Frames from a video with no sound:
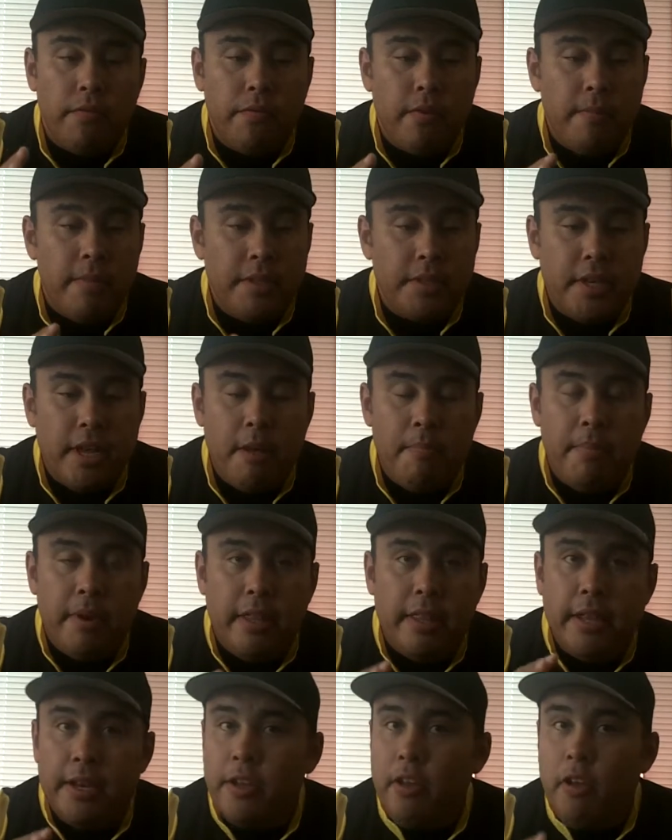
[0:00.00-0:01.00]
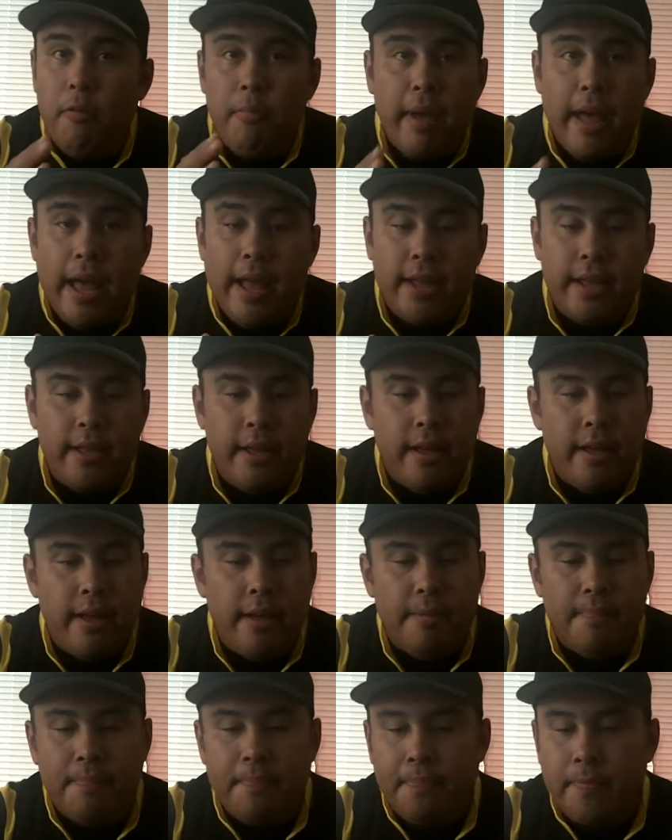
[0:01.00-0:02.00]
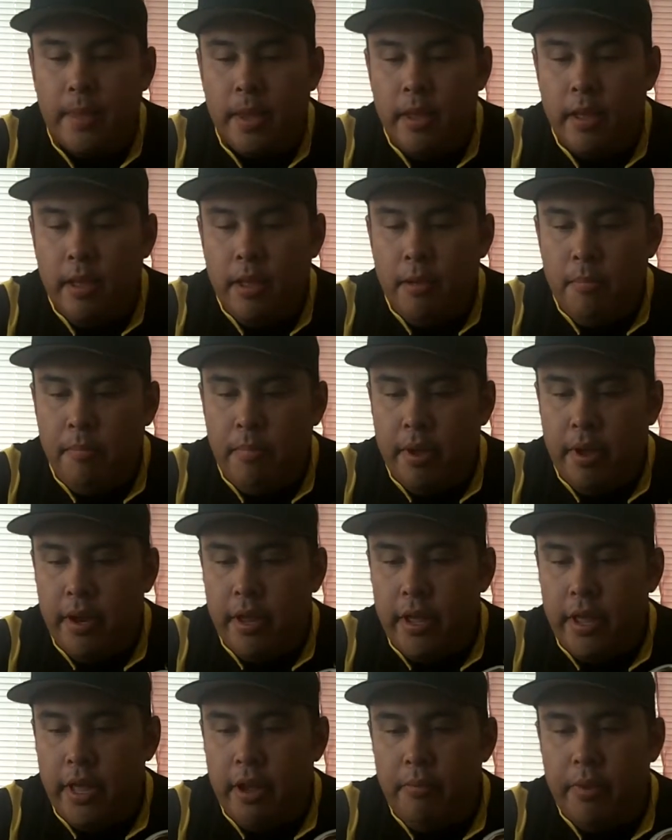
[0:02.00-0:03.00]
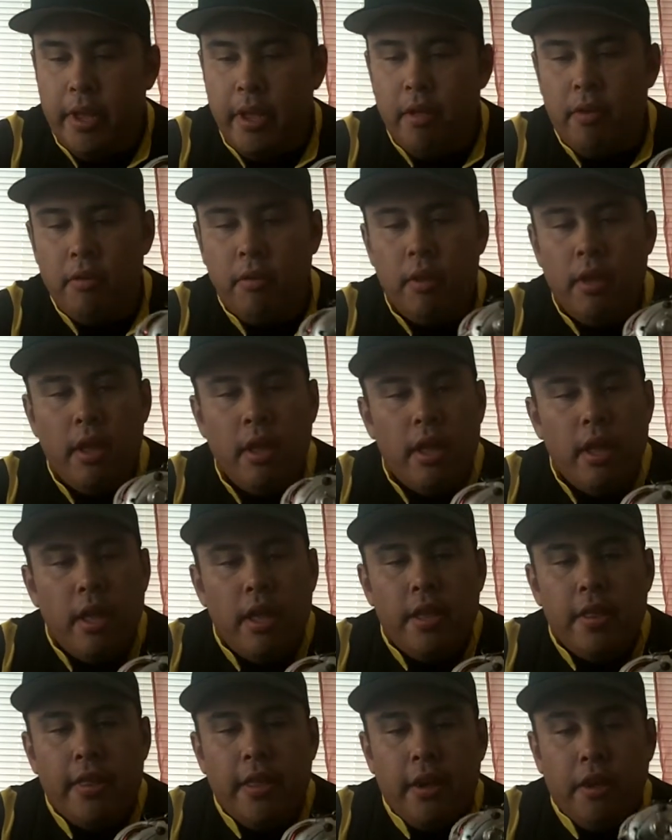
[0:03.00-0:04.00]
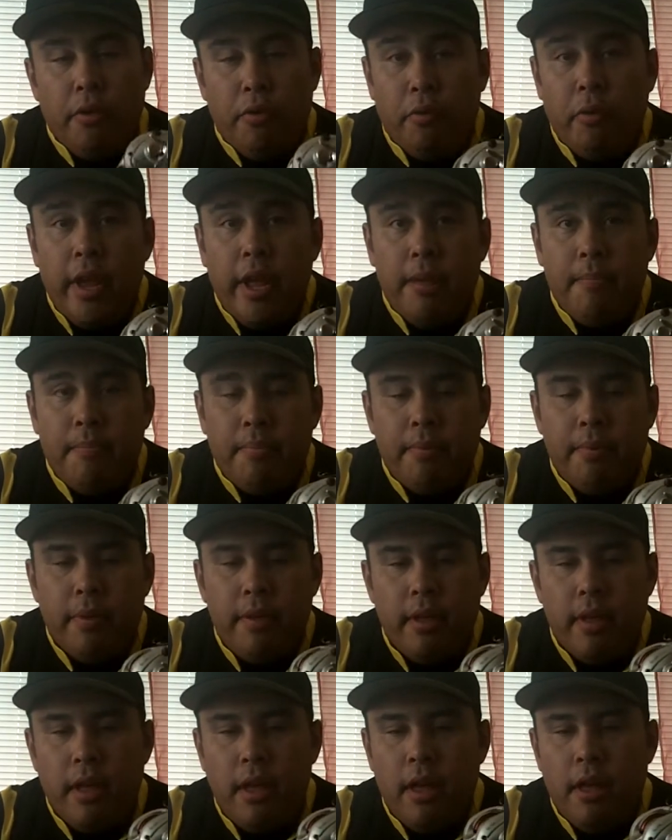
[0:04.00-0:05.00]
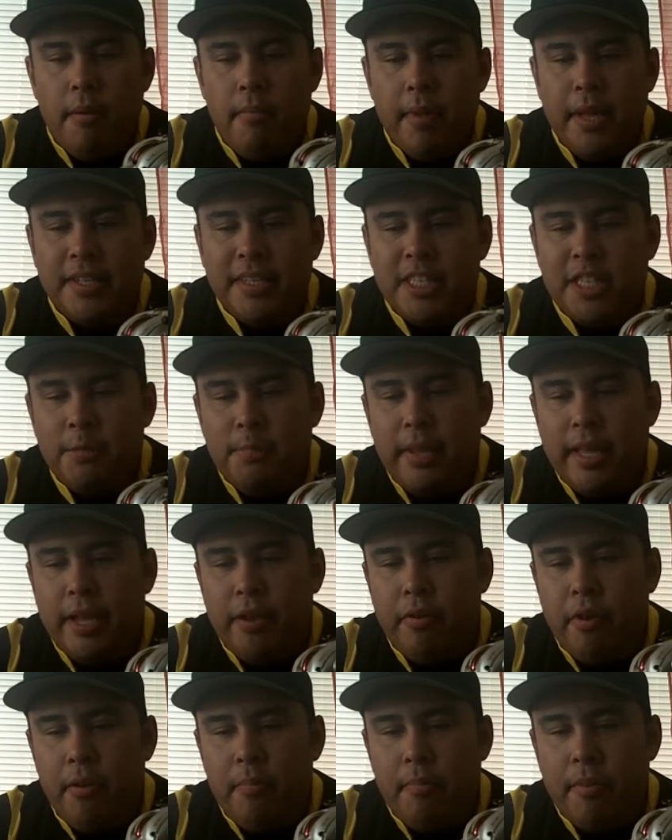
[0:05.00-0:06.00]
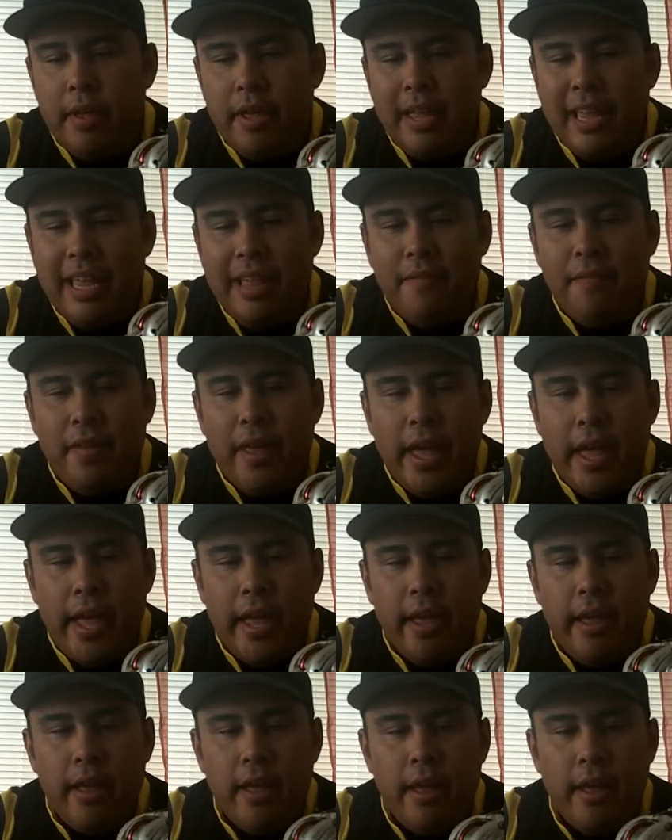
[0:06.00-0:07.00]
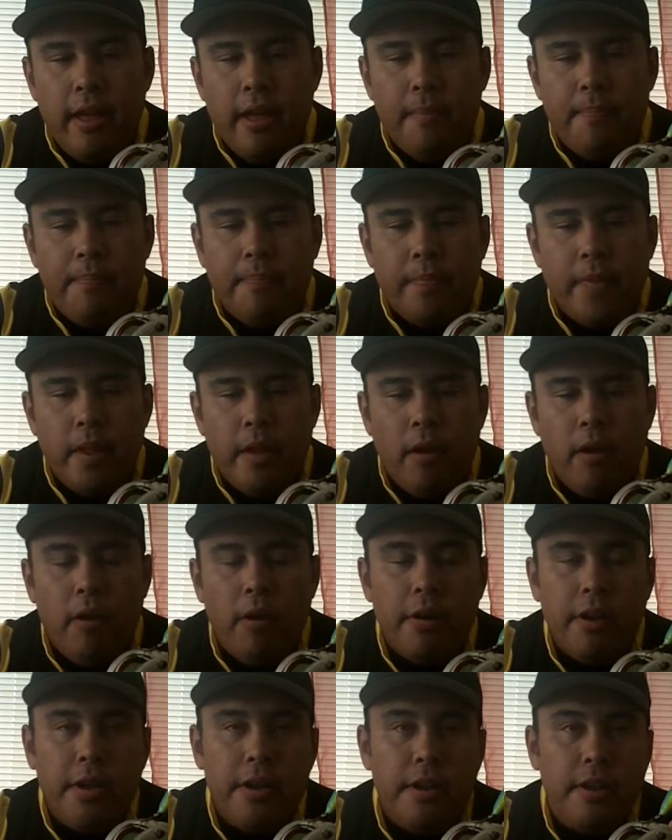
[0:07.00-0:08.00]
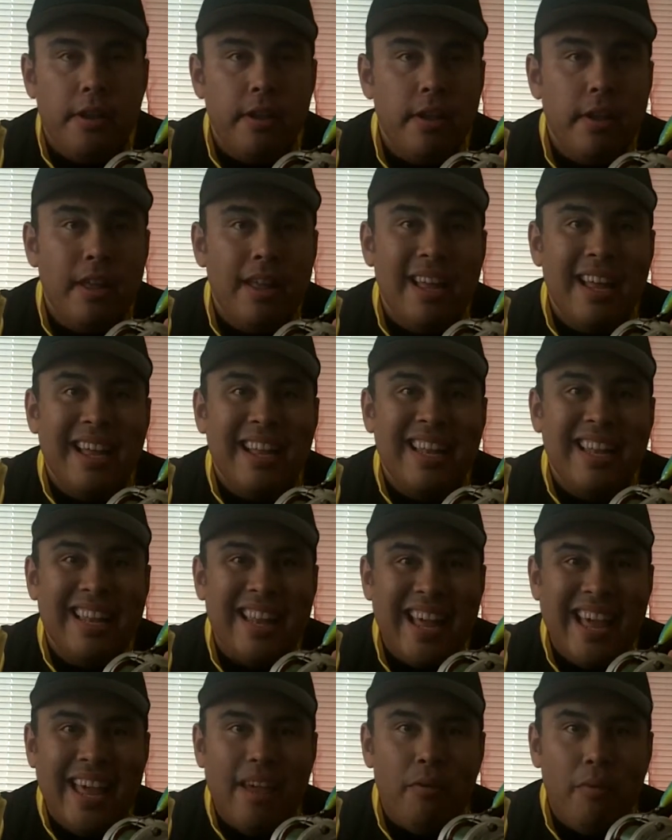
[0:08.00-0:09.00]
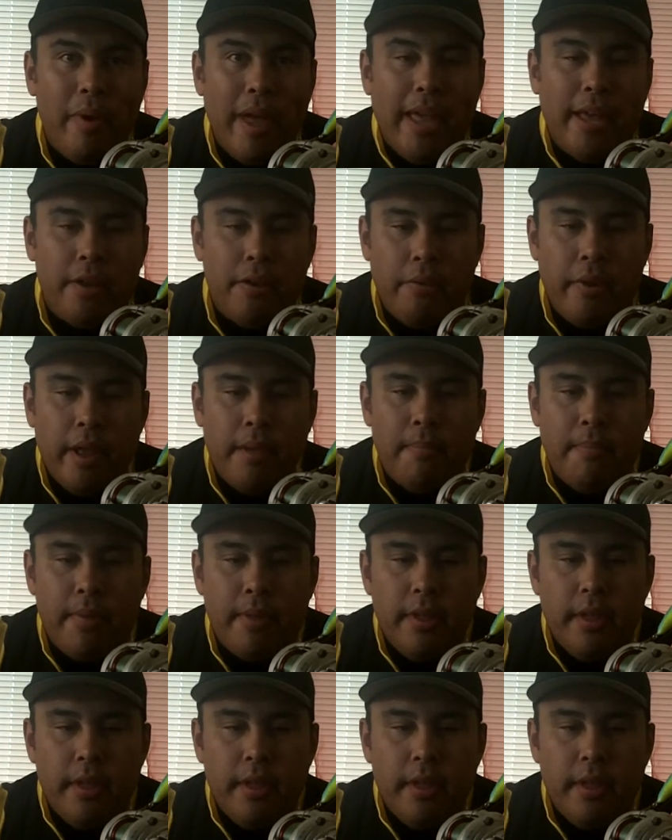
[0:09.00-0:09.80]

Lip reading: from this company, then go back. But here we go. The grip, it's a split grip EVA hardened lightweight grip.